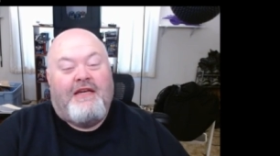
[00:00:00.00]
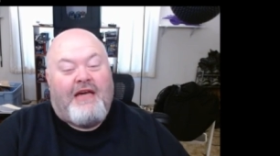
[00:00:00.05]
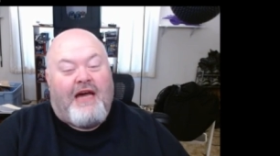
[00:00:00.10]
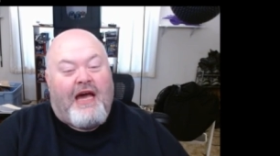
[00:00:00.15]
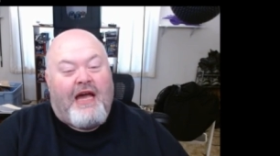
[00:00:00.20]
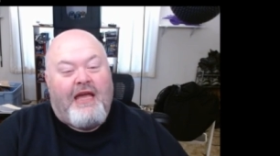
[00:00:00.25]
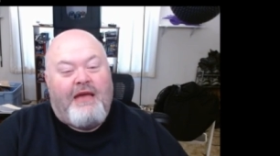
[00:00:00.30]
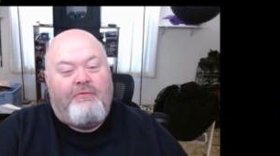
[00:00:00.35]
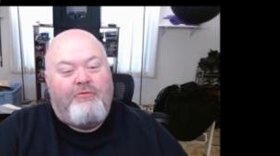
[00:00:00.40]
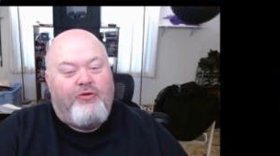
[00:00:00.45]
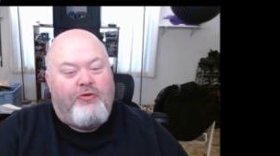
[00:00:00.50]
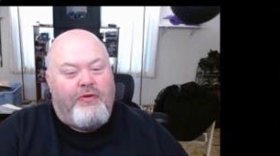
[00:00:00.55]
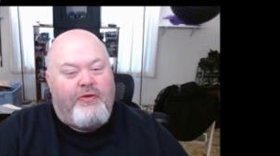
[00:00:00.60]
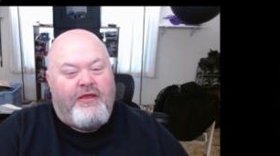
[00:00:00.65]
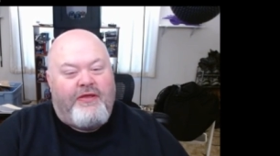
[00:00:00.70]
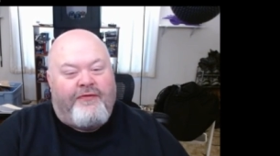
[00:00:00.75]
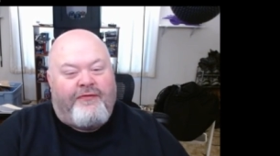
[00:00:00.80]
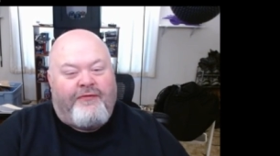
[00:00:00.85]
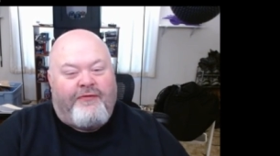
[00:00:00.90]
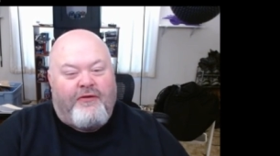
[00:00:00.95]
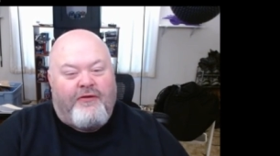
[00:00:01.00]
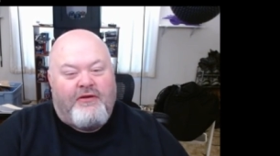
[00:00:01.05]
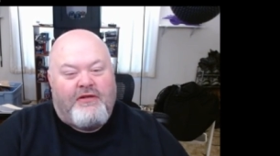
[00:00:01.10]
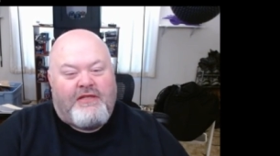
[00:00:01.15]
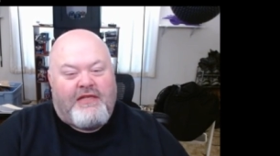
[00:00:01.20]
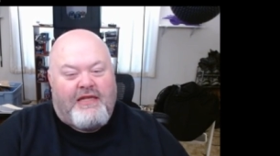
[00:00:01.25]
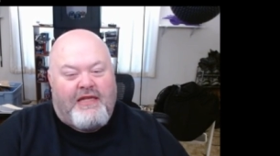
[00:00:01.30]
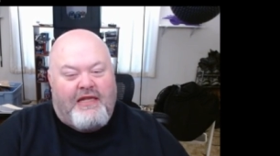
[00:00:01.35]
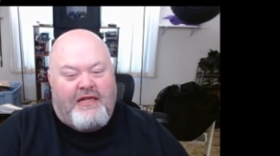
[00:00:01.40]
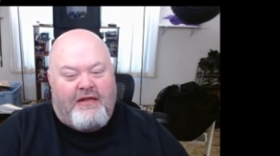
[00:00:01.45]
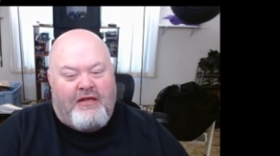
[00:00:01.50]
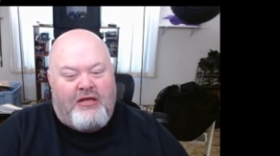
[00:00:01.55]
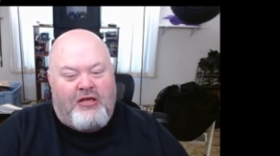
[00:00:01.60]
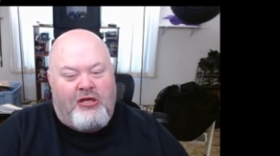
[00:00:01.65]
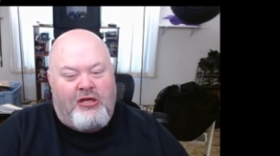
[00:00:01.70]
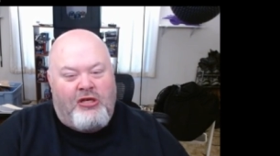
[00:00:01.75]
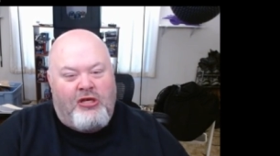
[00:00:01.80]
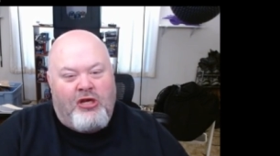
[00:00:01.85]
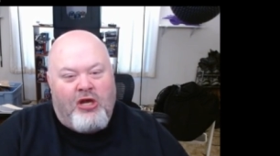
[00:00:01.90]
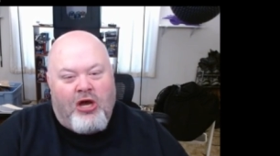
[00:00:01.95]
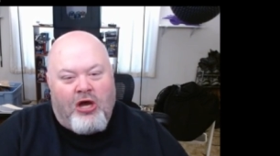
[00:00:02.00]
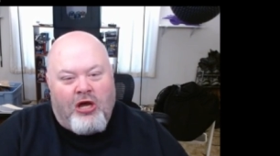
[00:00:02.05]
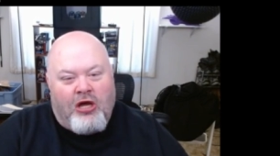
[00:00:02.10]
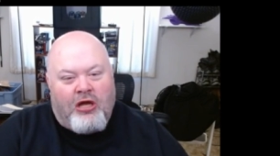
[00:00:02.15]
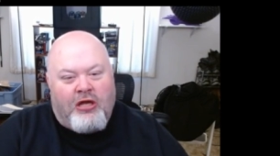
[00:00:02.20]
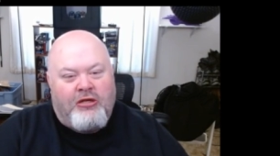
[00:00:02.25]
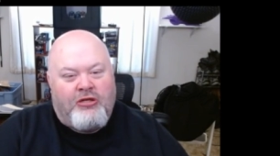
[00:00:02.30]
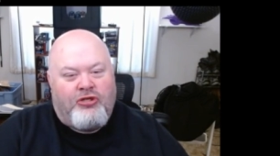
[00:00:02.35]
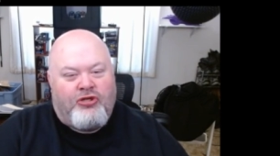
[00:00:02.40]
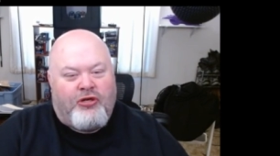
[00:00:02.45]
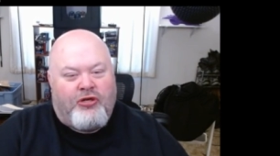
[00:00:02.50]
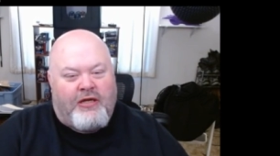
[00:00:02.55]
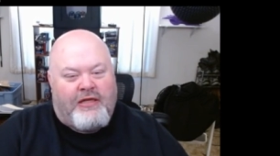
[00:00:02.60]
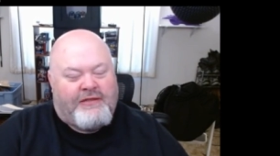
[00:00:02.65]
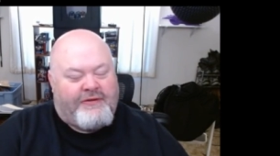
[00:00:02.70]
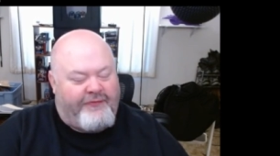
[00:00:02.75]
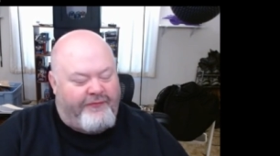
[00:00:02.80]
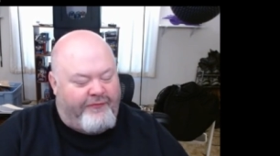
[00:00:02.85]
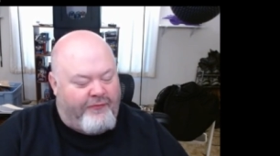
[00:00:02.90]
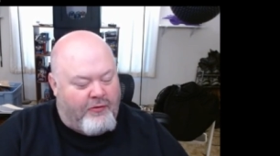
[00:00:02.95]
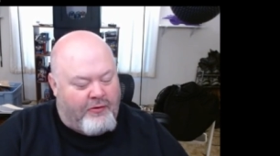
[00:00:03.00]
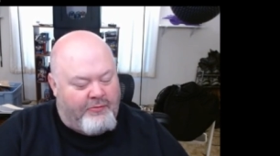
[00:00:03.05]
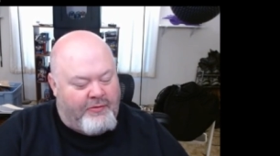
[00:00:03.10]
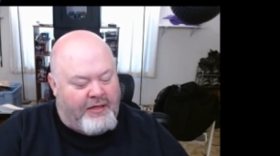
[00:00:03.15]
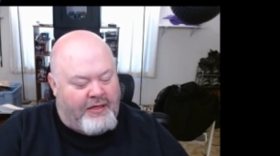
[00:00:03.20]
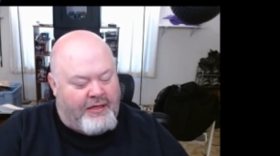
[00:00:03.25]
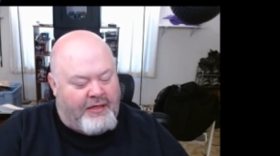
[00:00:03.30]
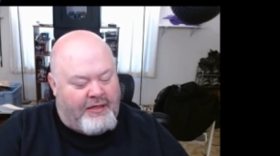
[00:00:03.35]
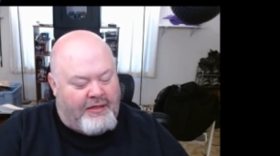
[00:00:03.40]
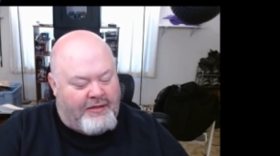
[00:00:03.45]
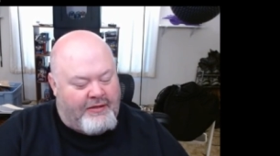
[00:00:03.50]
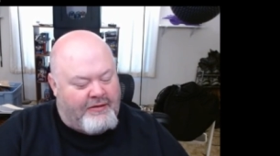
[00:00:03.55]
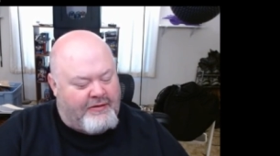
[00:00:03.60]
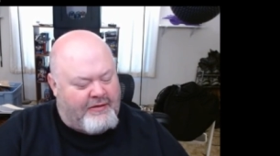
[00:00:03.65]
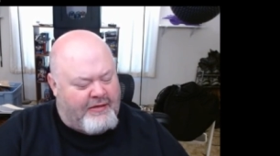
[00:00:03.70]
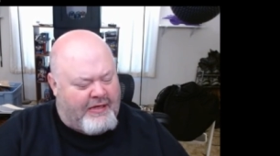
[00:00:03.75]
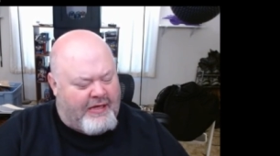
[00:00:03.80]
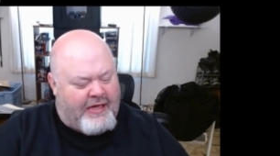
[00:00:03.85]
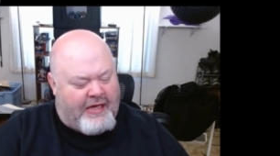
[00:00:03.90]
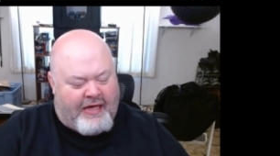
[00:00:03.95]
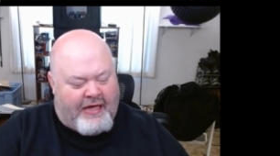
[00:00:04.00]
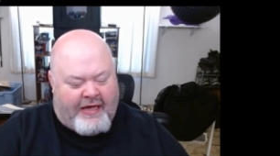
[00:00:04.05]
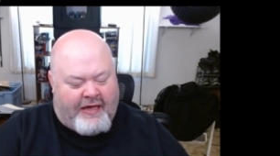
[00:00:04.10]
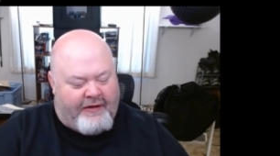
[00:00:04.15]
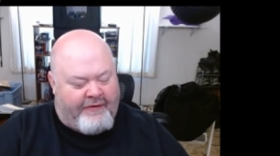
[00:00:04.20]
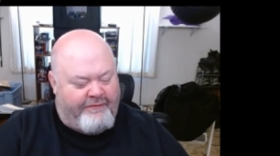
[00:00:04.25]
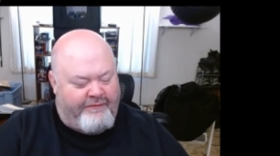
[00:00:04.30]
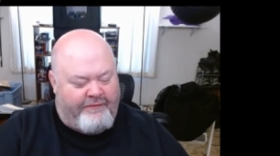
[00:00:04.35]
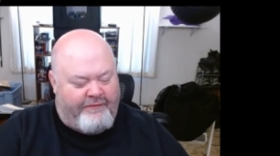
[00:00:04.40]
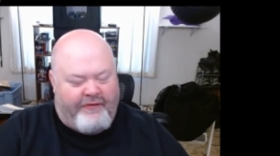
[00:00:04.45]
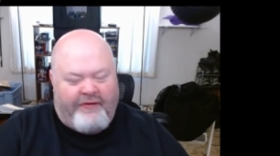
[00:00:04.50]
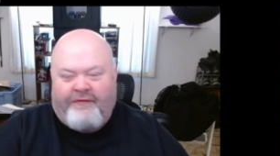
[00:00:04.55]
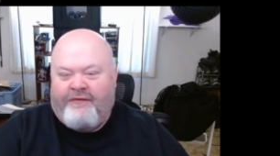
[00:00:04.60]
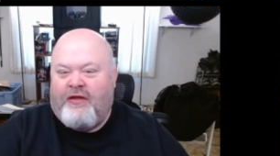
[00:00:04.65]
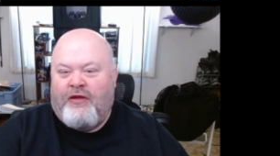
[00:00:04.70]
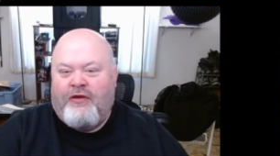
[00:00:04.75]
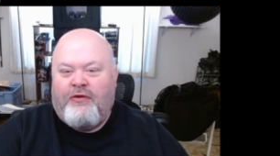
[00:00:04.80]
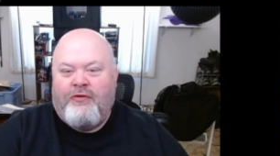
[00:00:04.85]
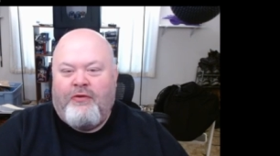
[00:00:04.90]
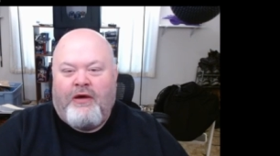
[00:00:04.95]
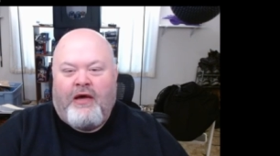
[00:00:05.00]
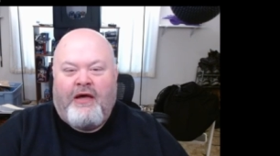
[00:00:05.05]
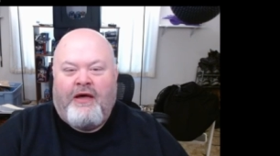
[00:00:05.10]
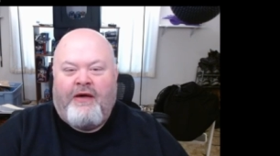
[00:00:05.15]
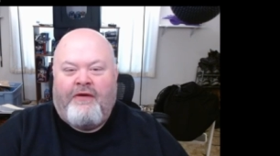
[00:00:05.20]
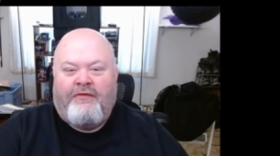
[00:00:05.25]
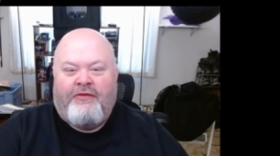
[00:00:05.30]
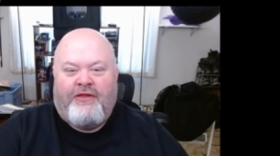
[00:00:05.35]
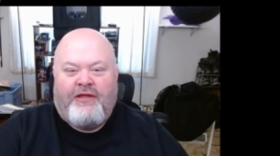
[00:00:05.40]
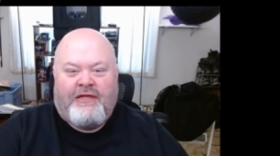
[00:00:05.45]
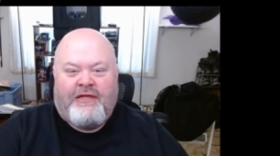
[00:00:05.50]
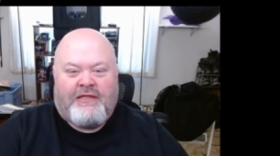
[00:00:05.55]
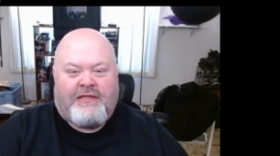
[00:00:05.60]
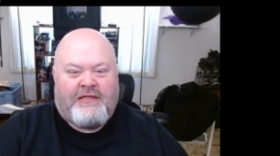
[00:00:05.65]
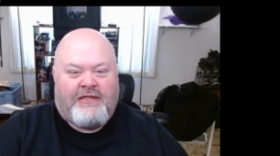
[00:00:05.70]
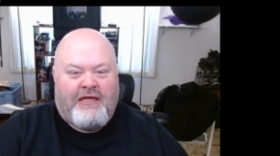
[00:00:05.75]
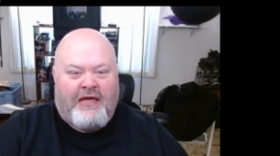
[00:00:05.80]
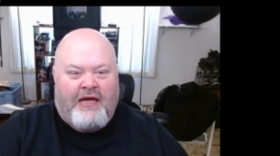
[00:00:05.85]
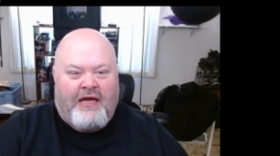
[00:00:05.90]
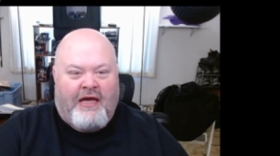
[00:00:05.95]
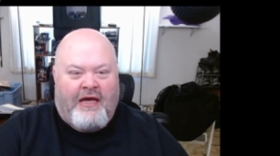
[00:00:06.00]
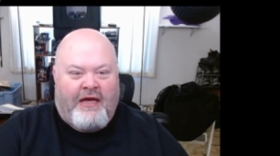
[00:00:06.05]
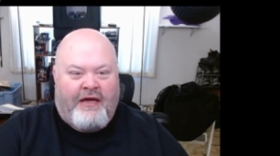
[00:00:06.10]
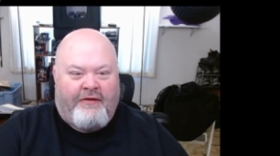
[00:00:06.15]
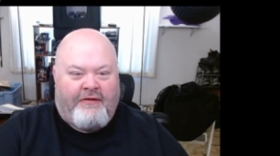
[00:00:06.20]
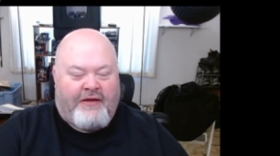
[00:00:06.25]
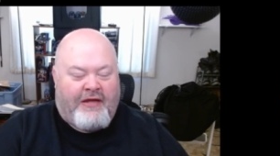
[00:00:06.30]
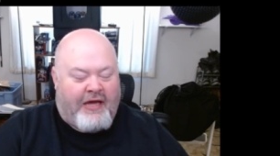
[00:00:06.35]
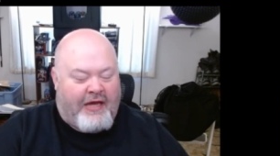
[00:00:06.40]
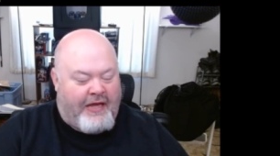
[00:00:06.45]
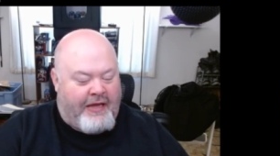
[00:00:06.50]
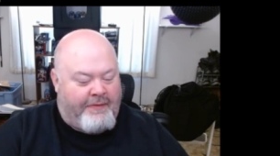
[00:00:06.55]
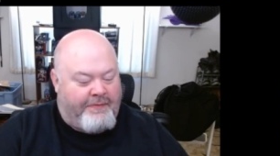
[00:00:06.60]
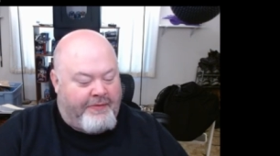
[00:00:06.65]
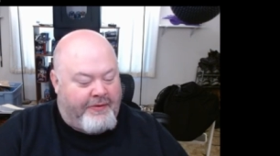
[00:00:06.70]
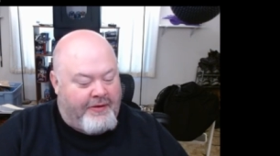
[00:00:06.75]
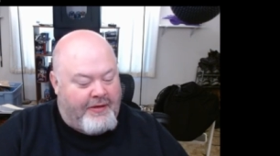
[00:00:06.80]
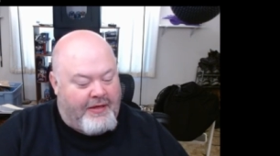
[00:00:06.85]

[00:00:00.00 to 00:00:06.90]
I am doing the first non-transforming uh, review of this uh, type